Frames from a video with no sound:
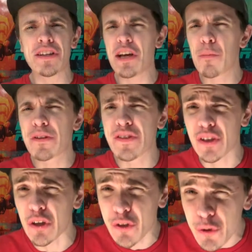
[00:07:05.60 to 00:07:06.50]
The Tale of Princess
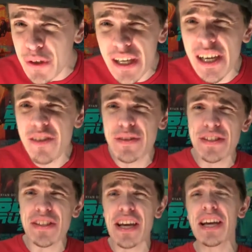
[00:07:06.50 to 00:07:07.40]
Kaguya, I used to
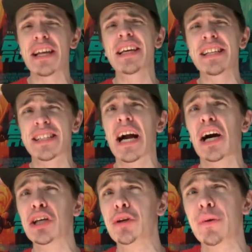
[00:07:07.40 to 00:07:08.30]
say. I think it's
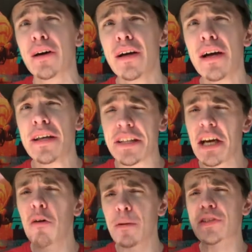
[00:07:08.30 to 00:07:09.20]
Kaguya. The
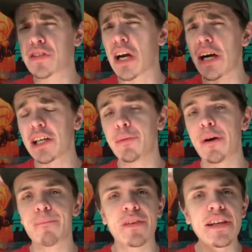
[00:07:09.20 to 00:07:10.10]
Tale of Princess
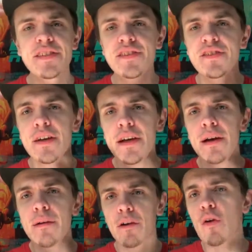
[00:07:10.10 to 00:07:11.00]
Kaguya. This,
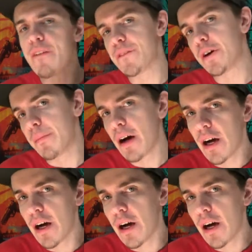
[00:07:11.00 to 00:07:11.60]
great film.